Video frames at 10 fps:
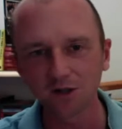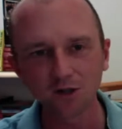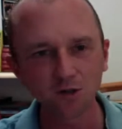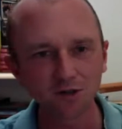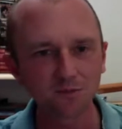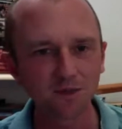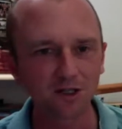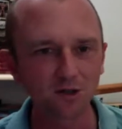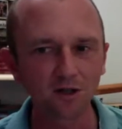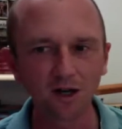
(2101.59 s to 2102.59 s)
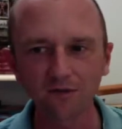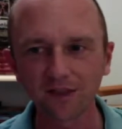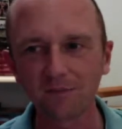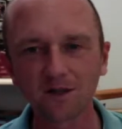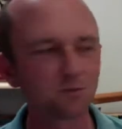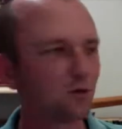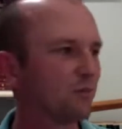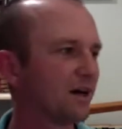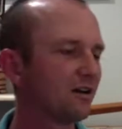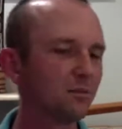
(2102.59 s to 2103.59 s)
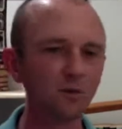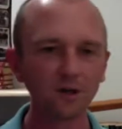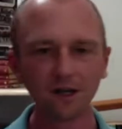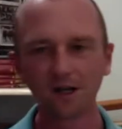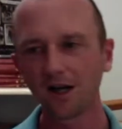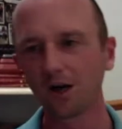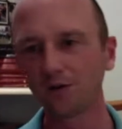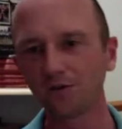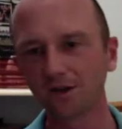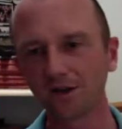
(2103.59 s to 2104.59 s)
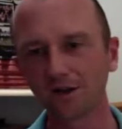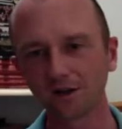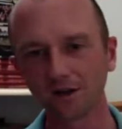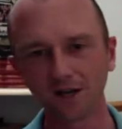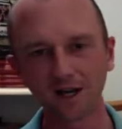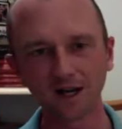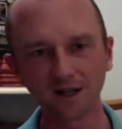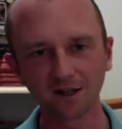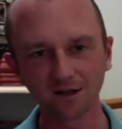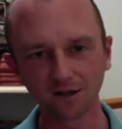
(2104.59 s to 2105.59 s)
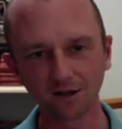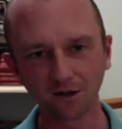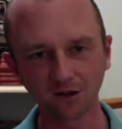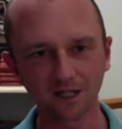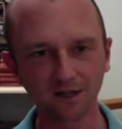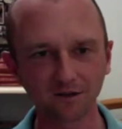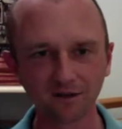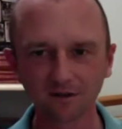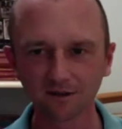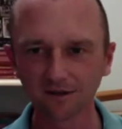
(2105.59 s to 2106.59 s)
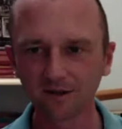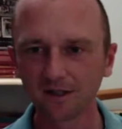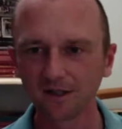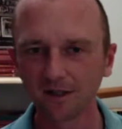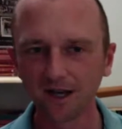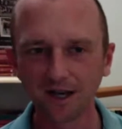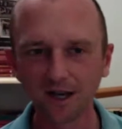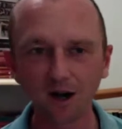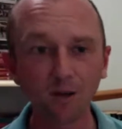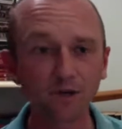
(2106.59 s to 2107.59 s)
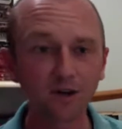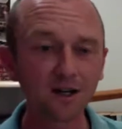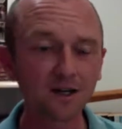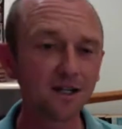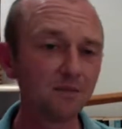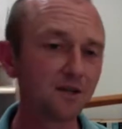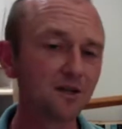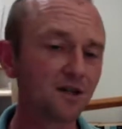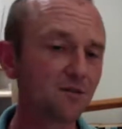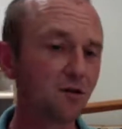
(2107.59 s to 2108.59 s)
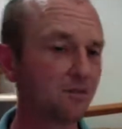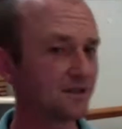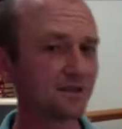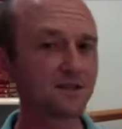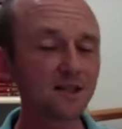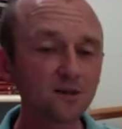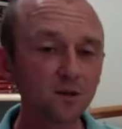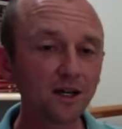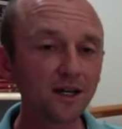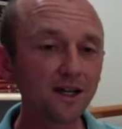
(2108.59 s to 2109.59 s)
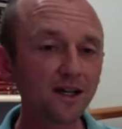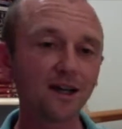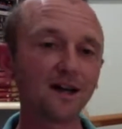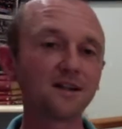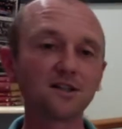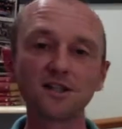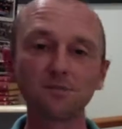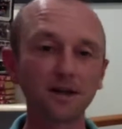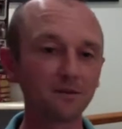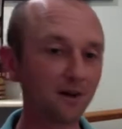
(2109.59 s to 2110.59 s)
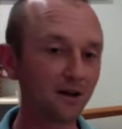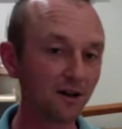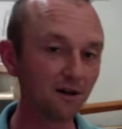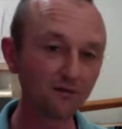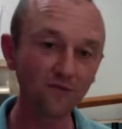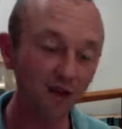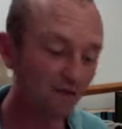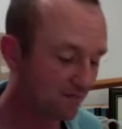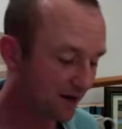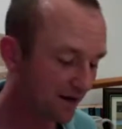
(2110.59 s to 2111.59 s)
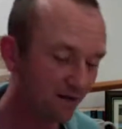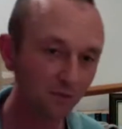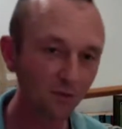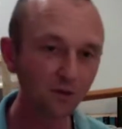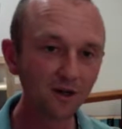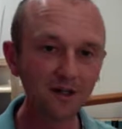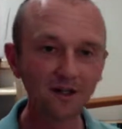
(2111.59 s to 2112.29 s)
Who has made your life that much more bearable over lockdown? I'm very lucky because I've got Mrs. Settle here, and she's made my life very bearable.